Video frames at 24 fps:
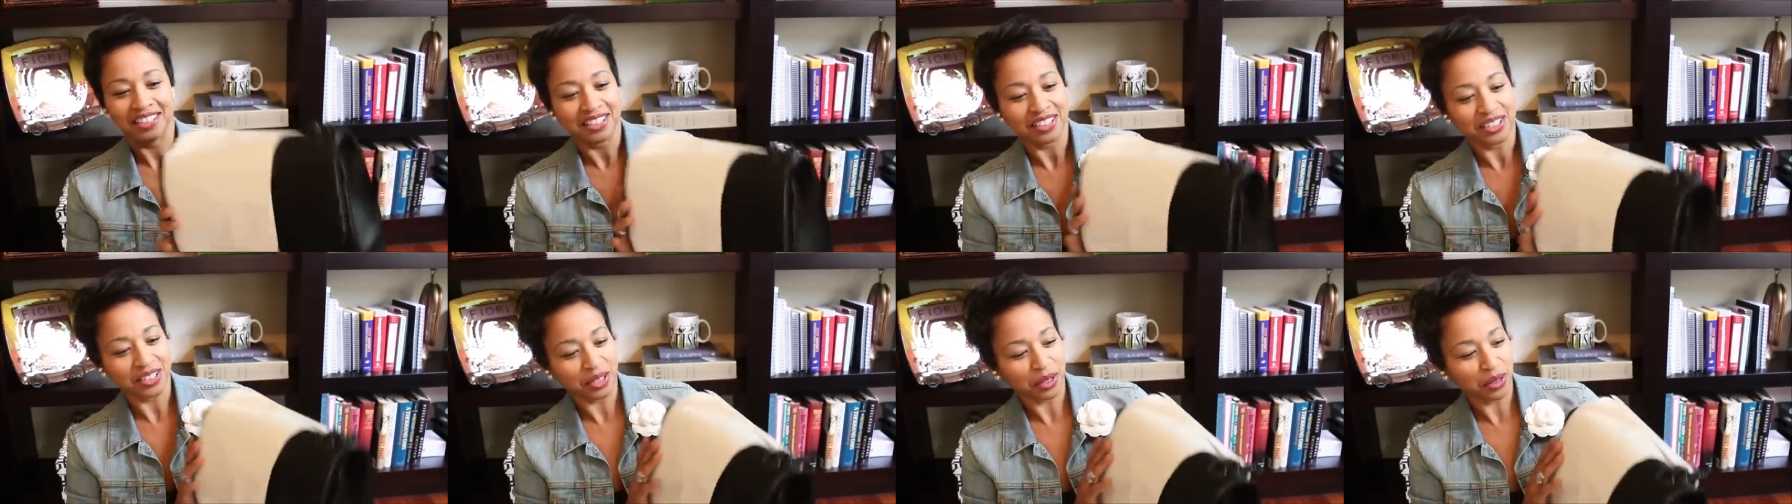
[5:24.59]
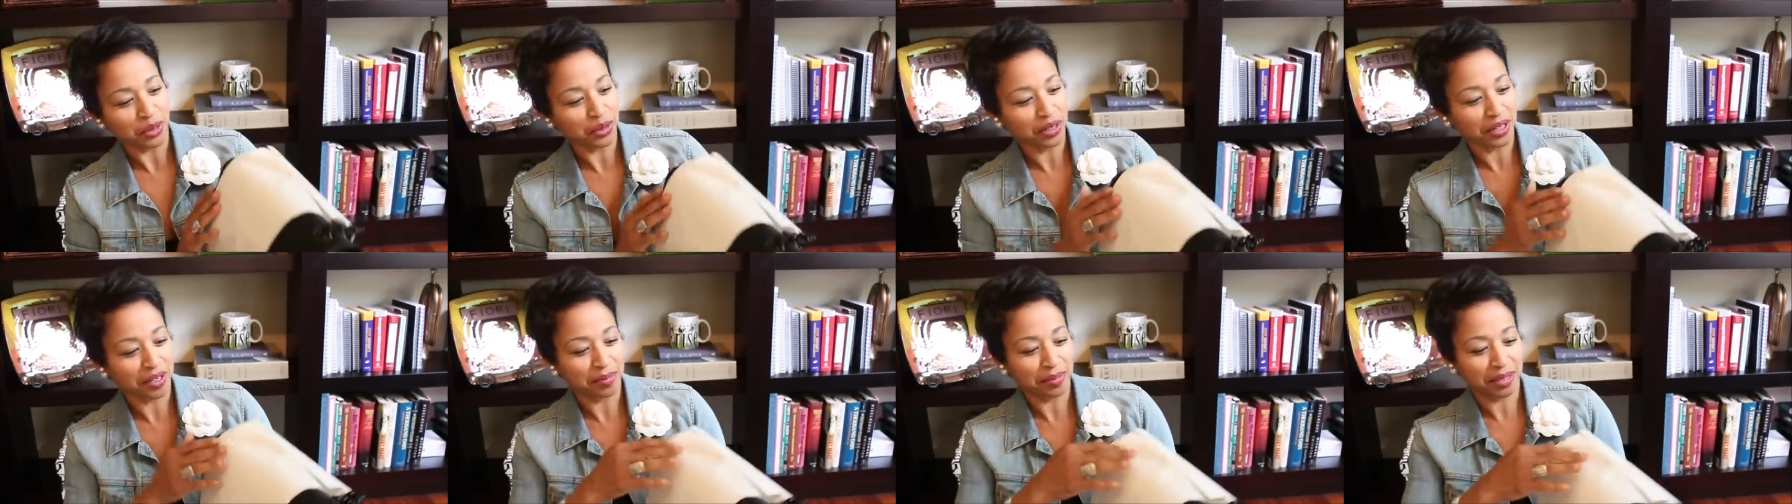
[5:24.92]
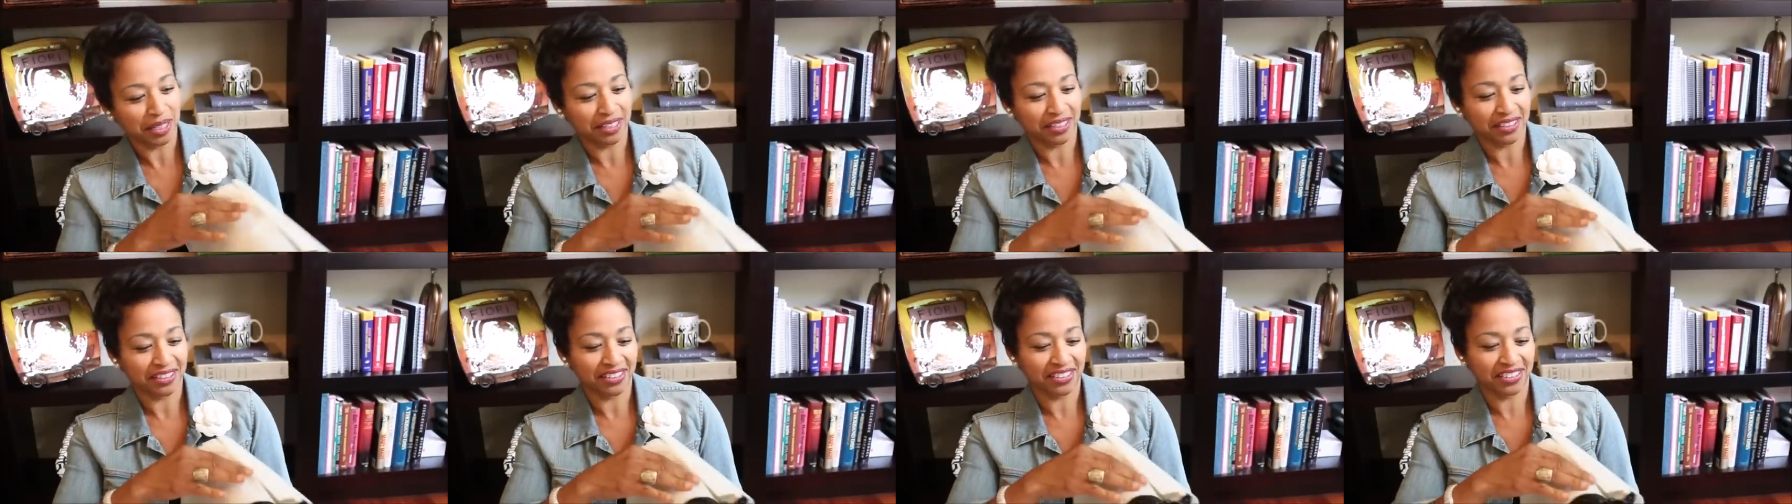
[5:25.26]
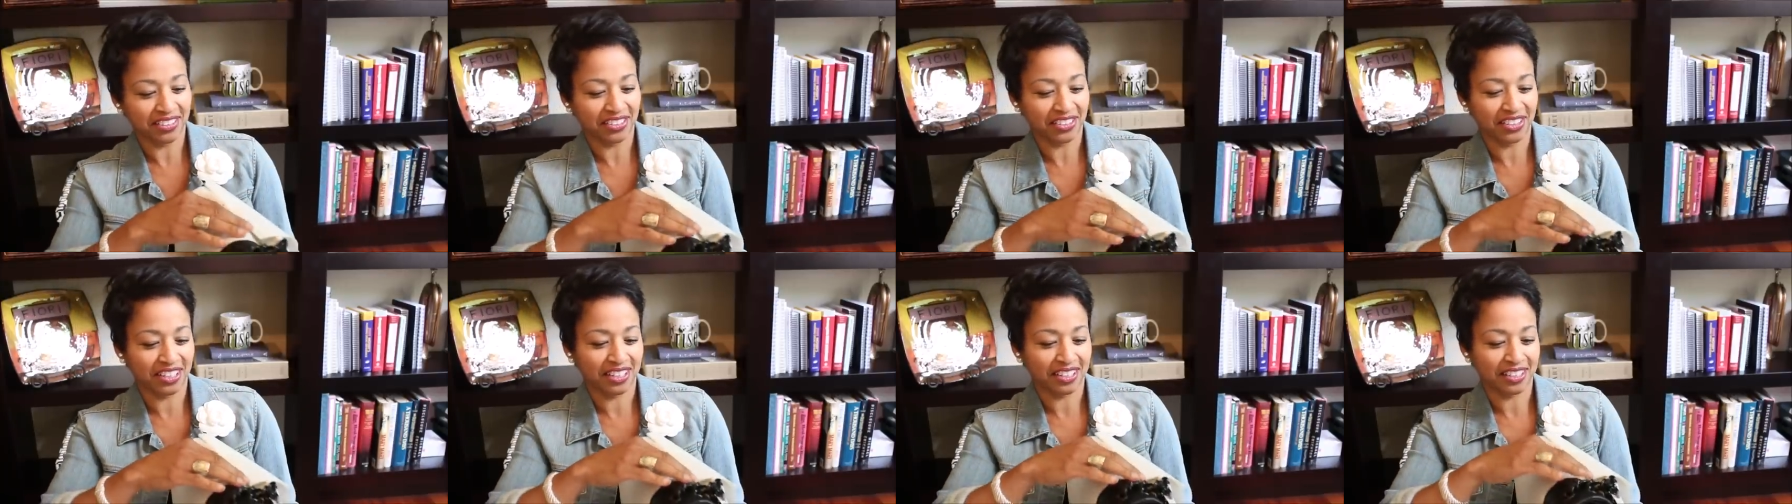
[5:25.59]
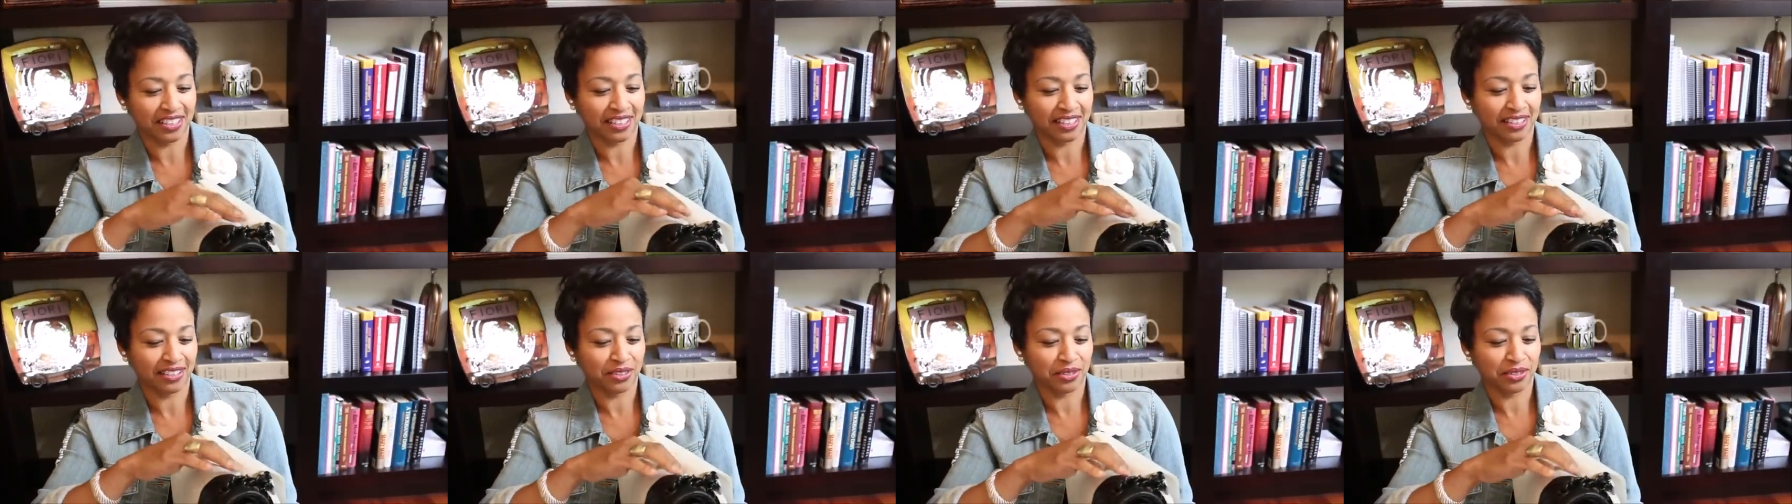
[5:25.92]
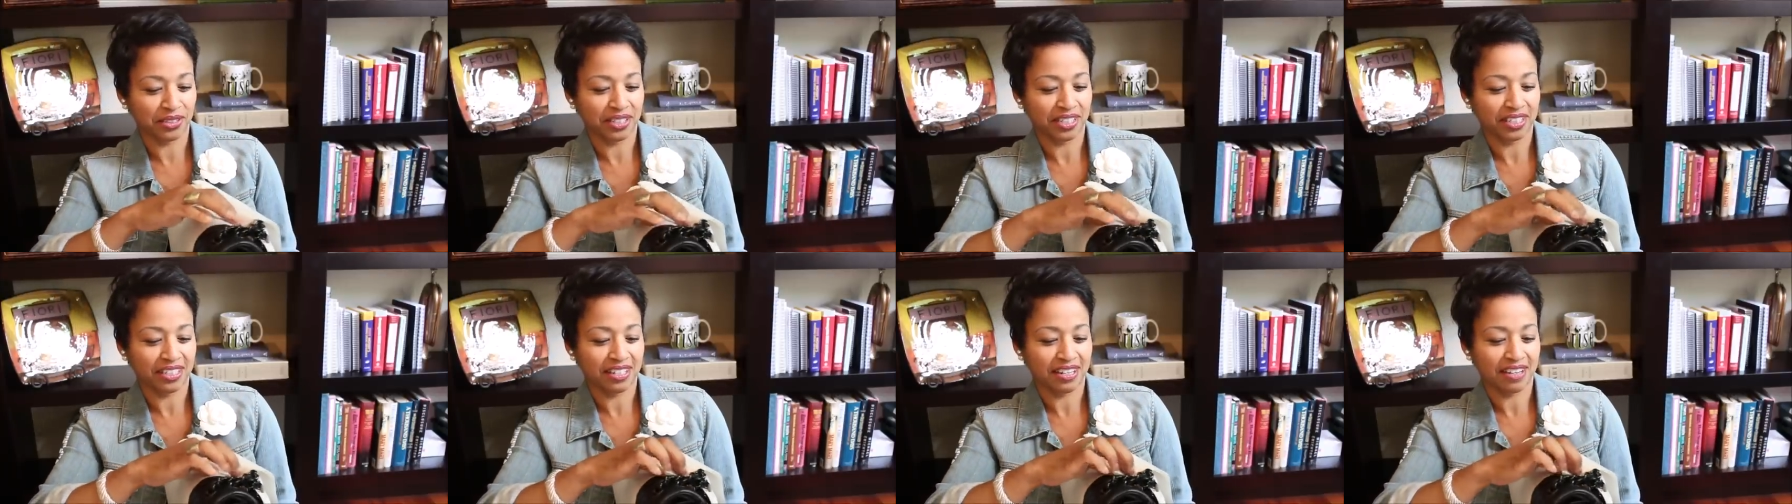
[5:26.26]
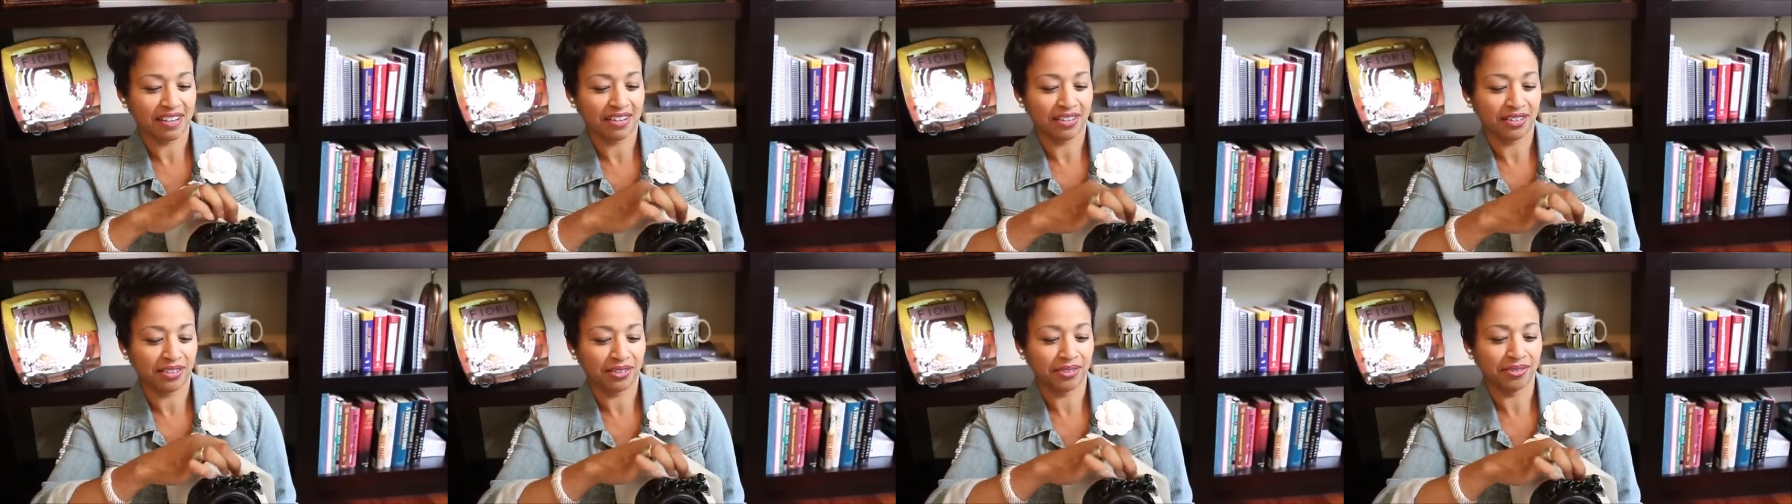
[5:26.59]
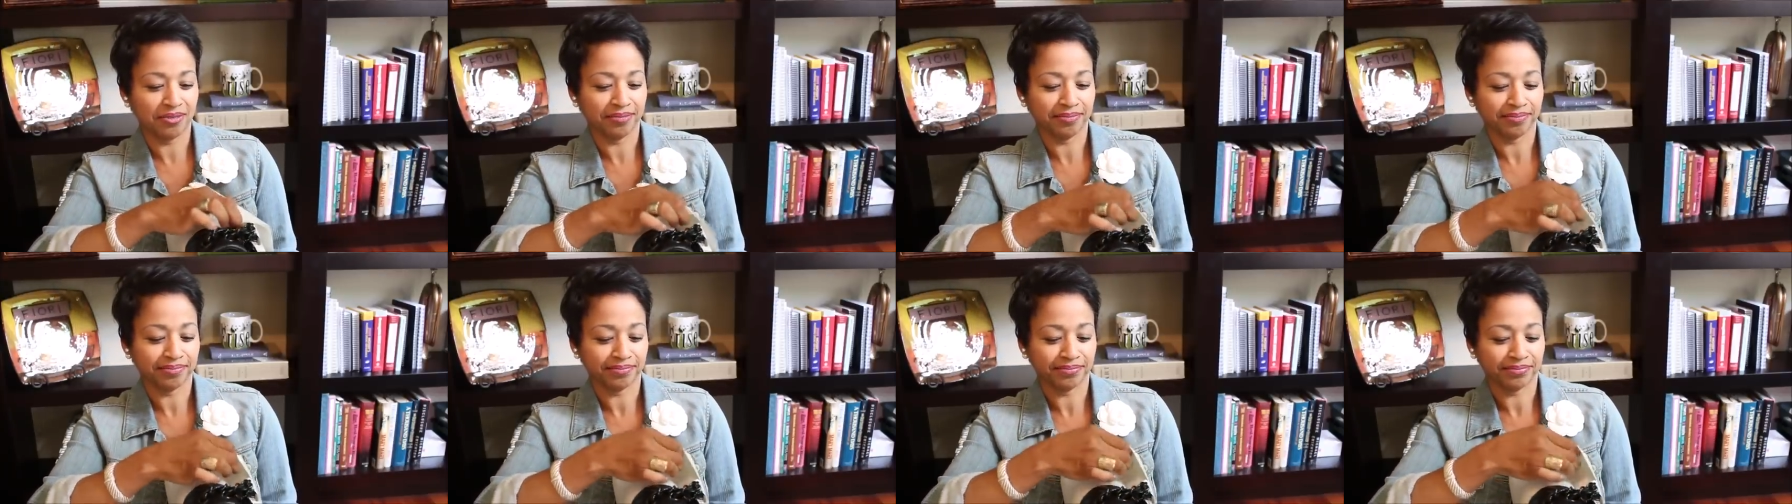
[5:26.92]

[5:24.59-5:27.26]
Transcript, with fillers: So I bet you guys can already tell